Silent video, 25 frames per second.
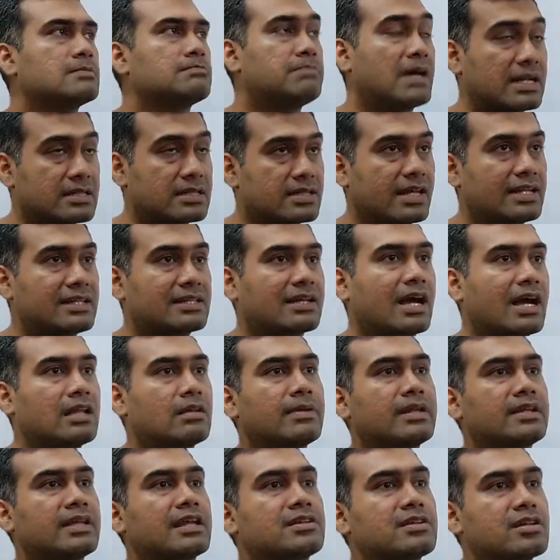but it
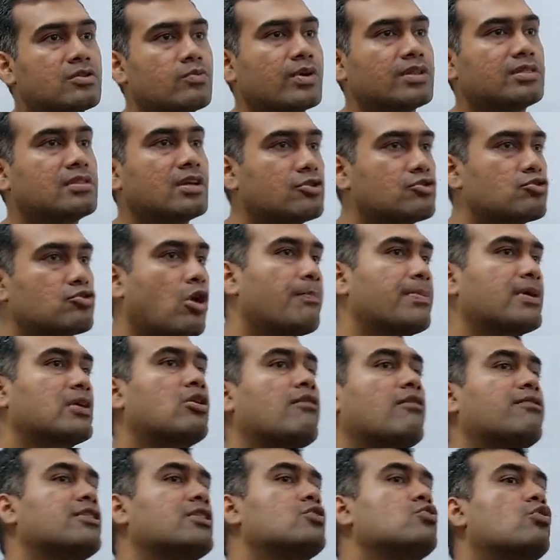culminated with the dropping
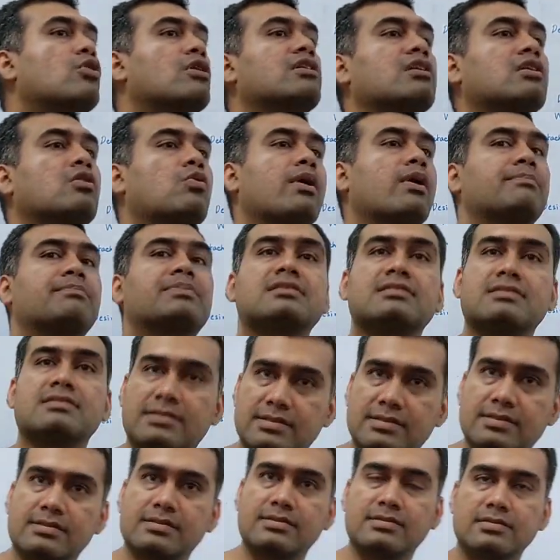of nuclear
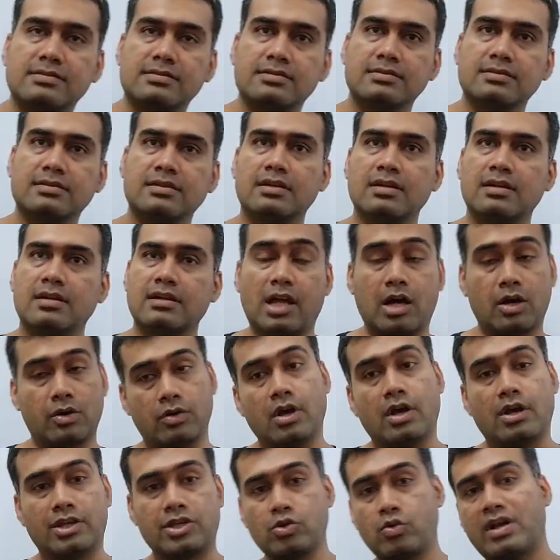weapons.
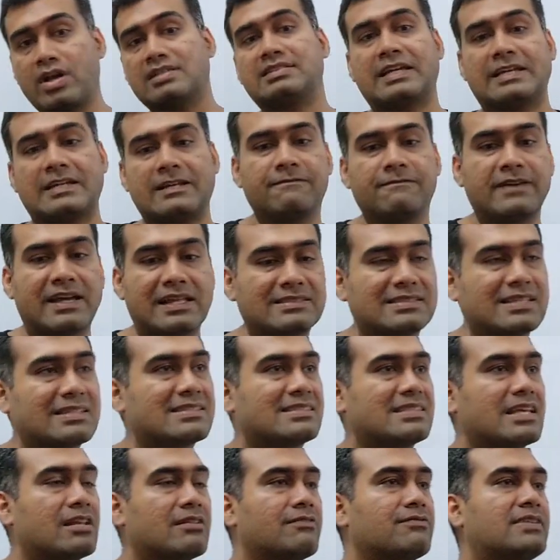Now, USA defends
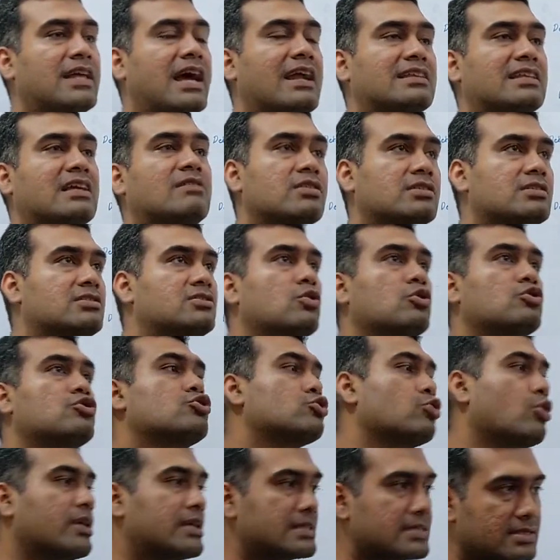itself that there was no
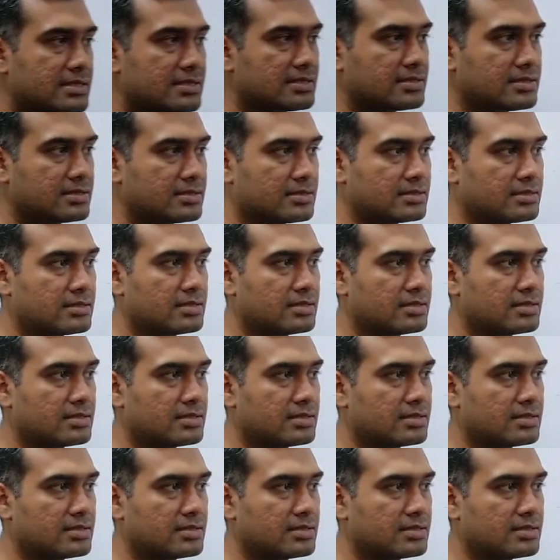choice.